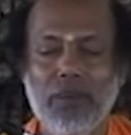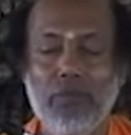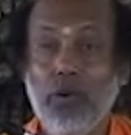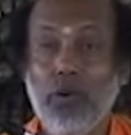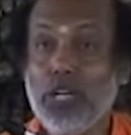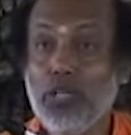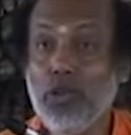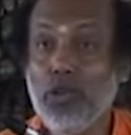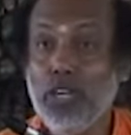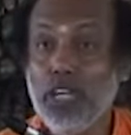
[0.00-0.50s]

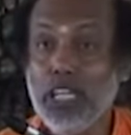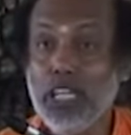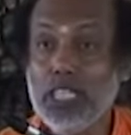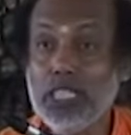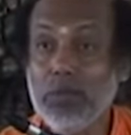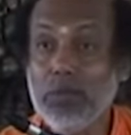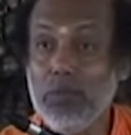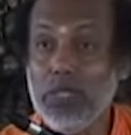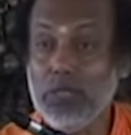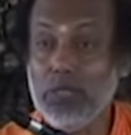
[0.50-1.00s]
Body
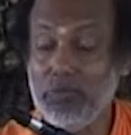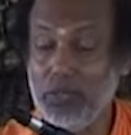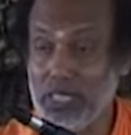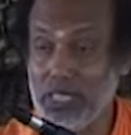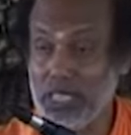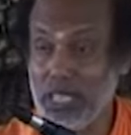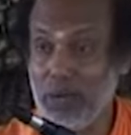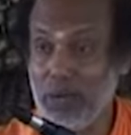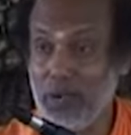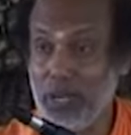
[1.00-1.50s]
orientation means
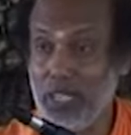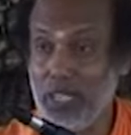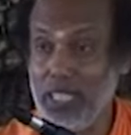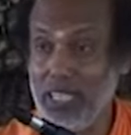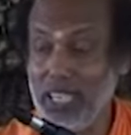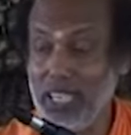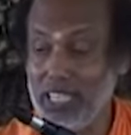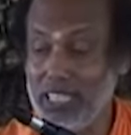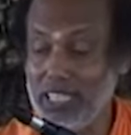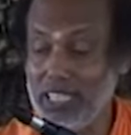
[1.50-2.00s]
physical
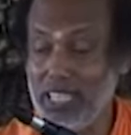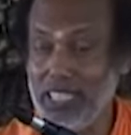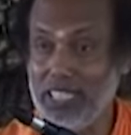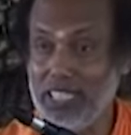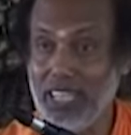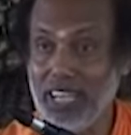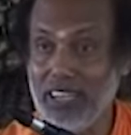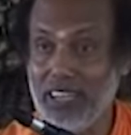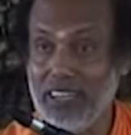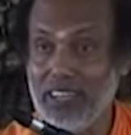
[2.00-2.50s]
body
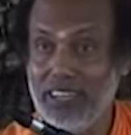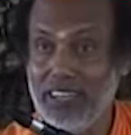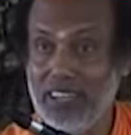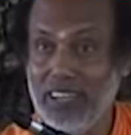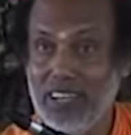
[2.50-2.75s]
extension.